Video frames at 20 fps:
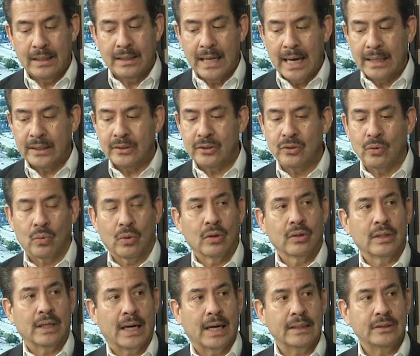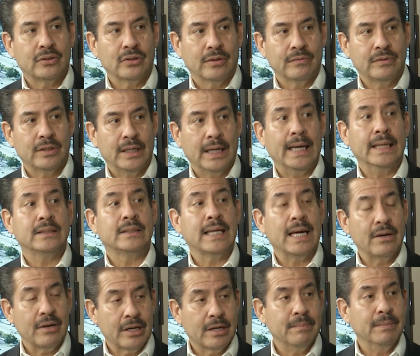And that's the role that I serve today as
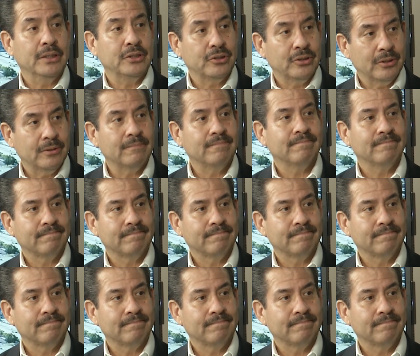county commissioner.